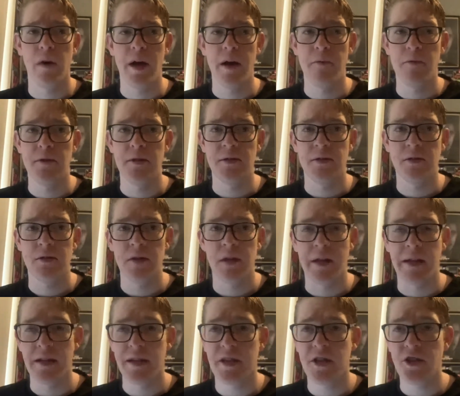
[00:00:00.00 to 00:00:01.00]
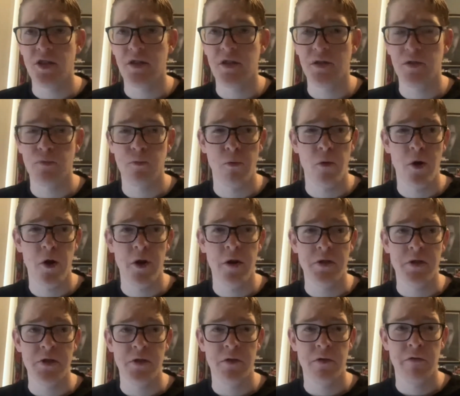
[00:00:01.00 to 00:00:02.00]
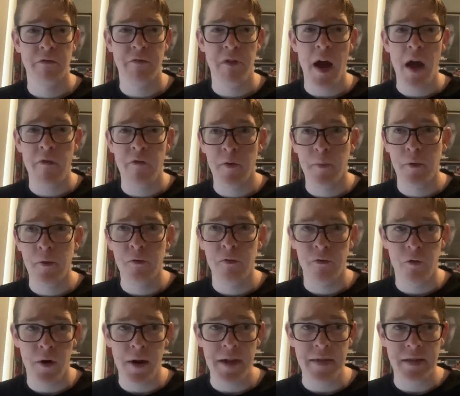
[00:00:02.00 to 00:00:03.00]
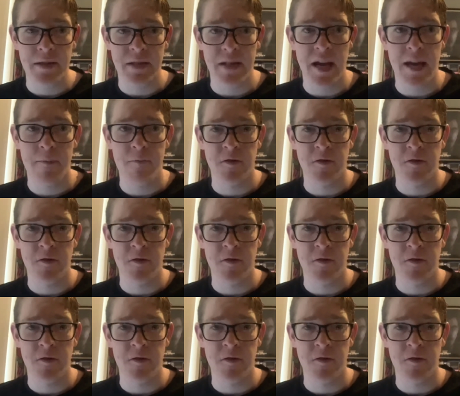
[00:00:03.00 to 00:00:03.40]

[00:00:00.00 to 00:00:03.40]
The conditions weren't favourable for either team.